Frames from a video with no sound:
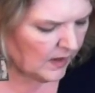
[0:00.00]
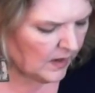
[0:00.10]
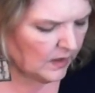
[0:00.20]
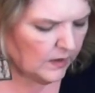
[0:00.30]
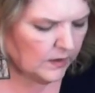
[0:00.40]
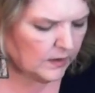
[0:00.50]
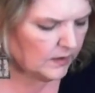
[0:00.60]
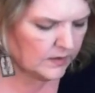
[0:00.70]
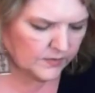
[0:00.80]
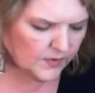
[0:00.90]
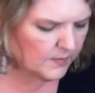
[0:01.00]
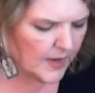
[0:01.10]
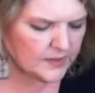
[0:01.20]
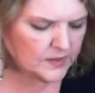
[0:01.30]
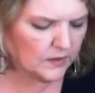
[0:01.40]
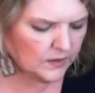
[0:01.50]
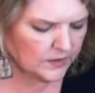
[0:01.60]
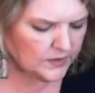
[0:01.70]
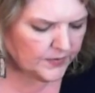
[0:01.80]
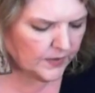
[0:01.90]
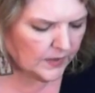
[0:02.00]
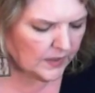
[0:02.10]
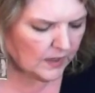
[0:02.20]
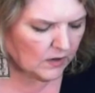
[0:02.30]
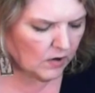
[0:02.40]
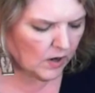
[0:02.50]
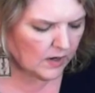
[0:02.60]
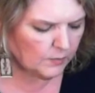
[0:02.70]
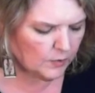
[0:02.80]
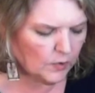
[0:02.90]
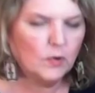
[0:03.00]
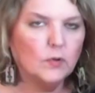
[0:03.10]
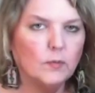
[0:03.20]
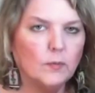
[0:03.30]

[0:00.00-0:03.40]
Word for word: Look, Divine Masculine is feeling incredible